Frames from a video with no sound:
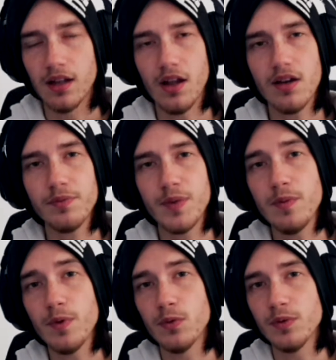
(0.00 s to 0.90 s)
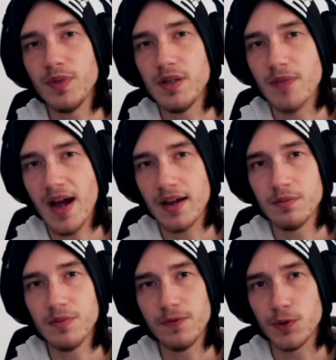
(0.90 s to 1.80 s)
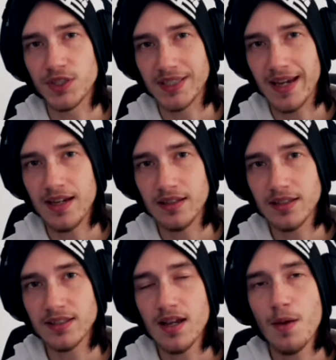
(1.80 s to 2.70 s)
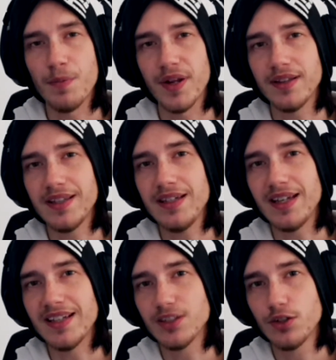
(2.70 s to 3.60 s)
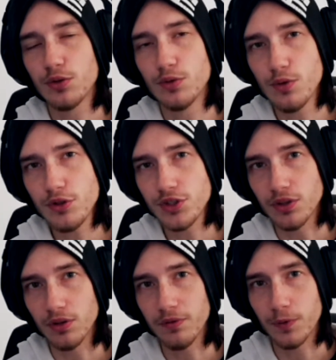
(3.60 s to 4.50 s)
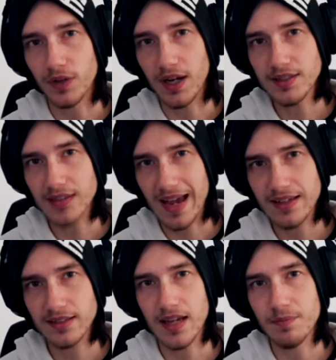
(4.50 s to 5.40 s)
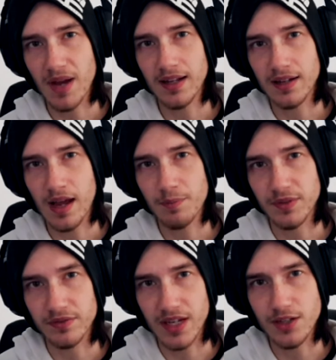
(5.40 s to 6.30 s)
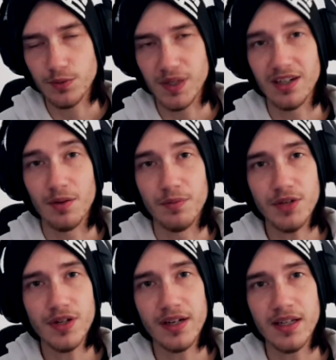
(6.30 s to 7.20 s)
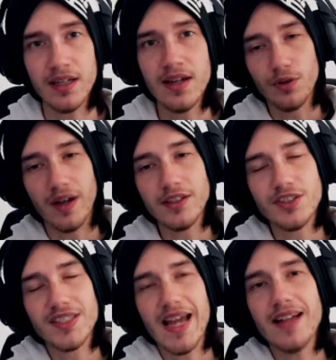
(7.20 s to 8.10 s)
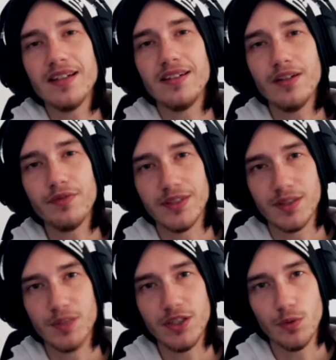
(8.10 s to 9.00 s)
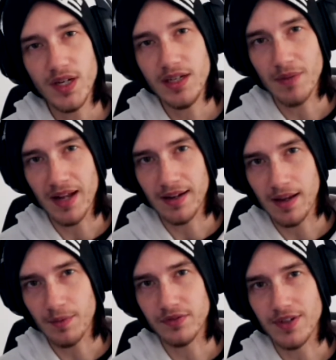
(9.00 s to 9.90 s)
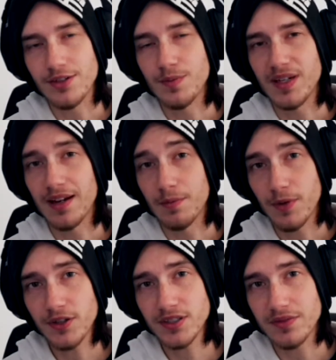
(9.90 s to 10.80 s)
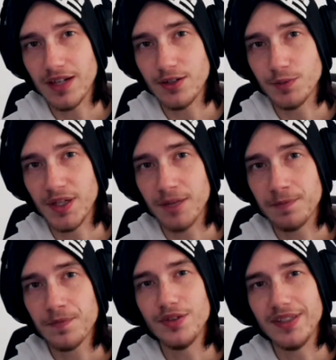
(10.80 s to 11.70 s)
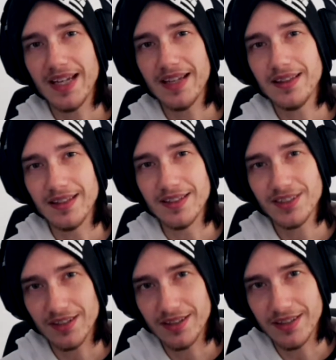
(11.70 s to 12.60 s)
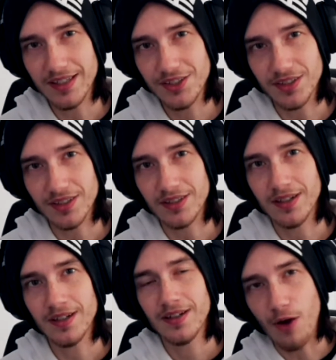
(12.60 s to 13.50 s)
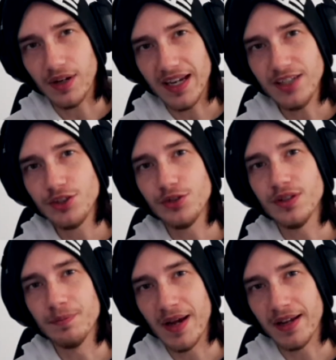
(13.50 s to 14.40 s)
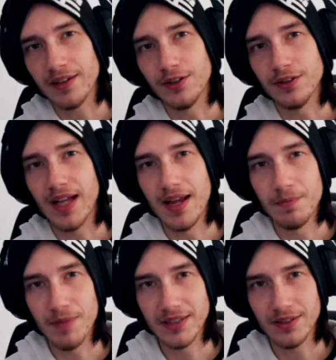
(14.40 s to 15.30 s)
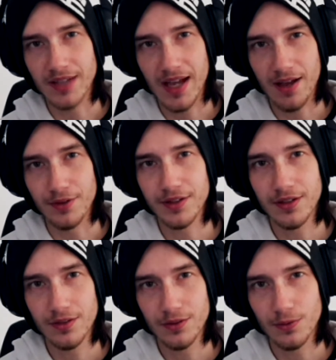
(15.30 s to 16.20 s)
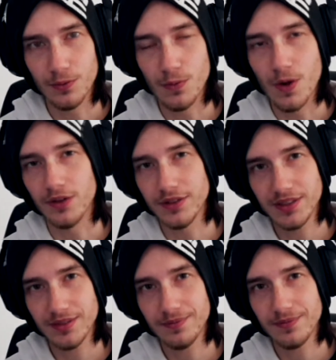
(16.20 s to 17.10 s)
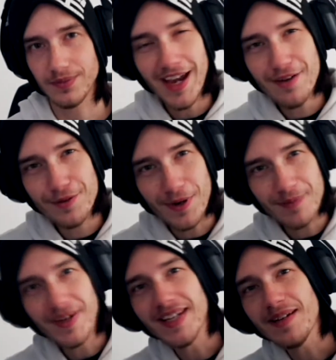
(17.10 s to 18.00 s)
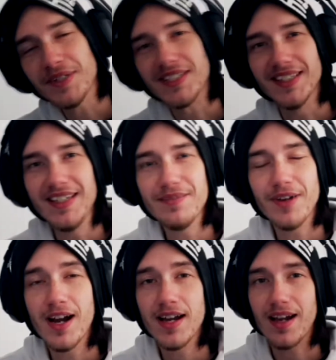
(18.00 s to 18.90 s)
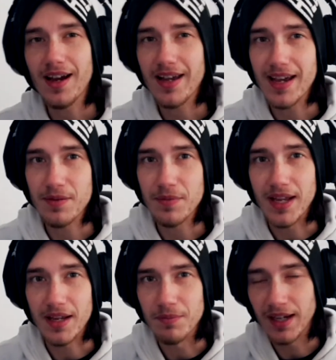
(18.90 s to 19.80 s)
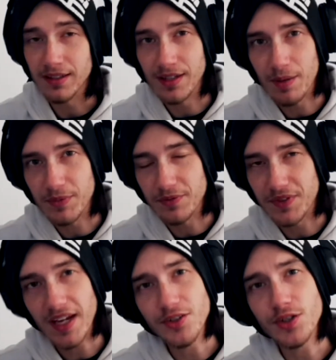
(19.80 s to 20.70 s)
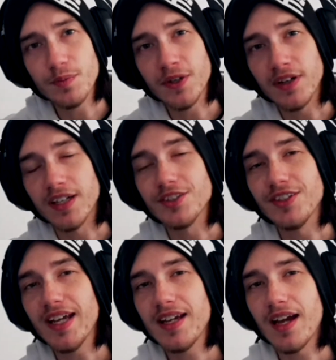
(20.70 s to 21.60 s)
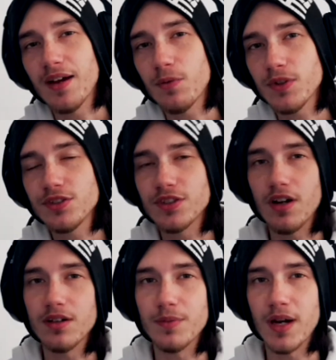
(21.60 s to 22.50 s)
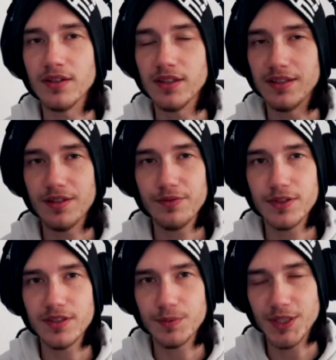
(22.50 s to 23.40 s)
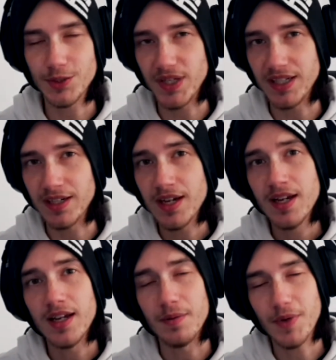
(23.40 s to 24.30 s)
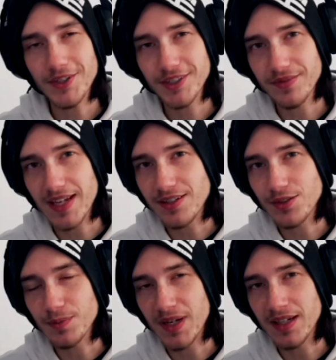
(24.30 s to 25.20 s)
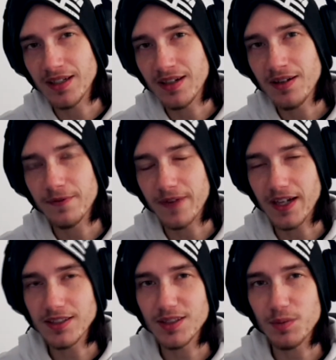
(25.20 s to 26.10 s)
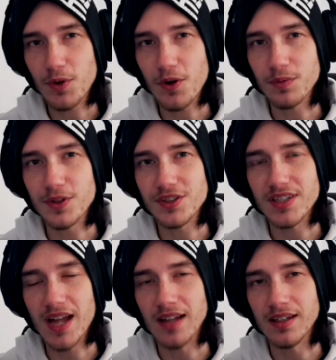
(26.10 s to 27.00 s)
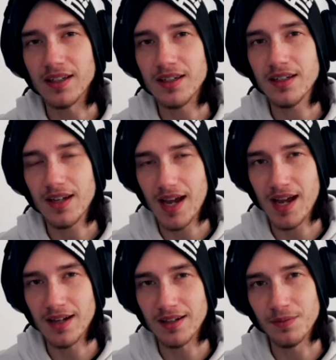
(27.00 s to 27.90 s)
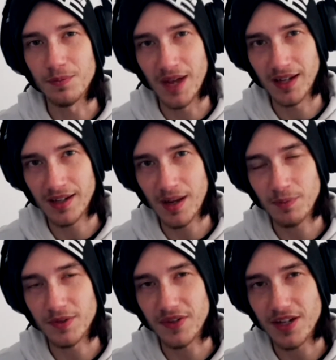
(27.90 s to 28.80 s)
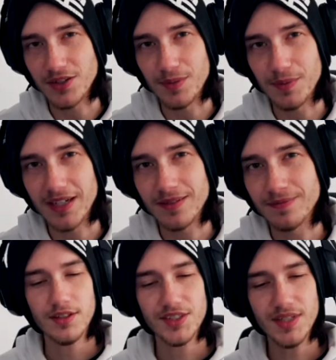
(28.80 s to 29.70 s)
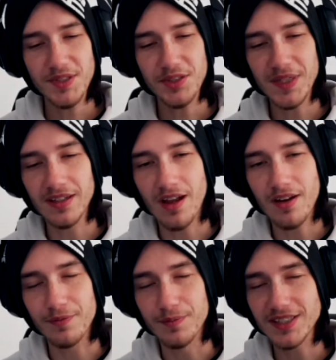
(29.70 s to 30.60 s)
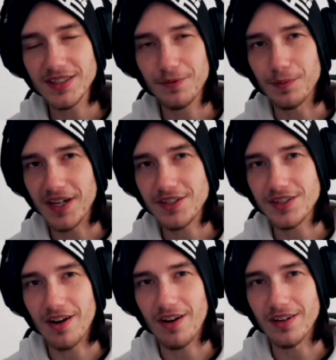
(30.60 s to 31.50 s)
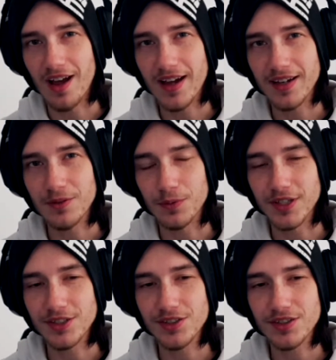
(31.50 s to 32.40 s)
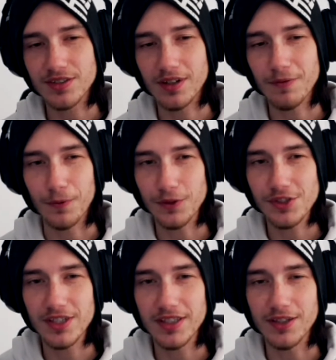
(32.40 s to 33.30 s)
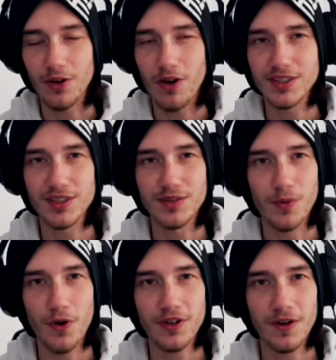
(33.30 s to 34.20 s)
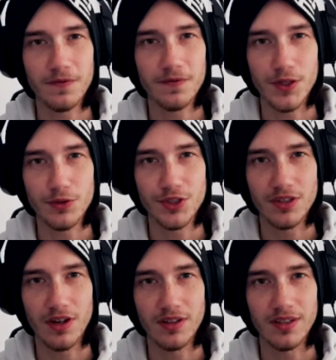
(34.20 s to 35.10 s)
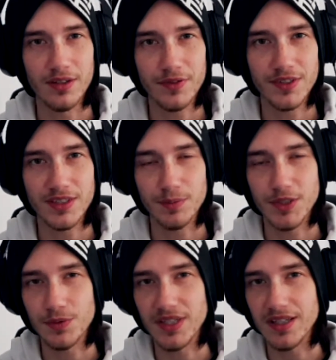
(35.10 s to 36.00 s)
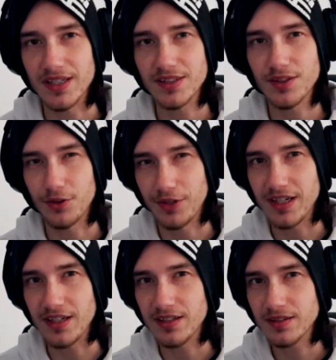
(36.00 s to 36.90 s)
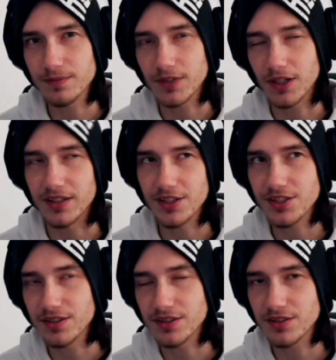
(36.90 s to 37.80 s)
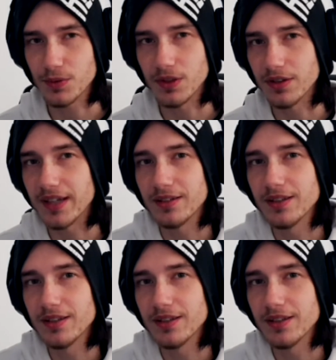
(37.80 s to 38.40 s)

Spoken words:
A lot of people will be mad at me for saying this, but I think it's crucial for us as a maladaptive daydreaming community to understand the difference between maladaptive daydreaming and immersive daydreaming to get this condition out into the medical and mental health worlds. Hey everyone, my name is Levi. I am a maladaptive daydreamer, and today I want to talk about the difference between immersive daydreaming, fantasy-prone personality, and maladaptive daydreaming. There seems to be a lot of misinformation online, which unfortunately causes more confusion on the differences between these three conditions. Well,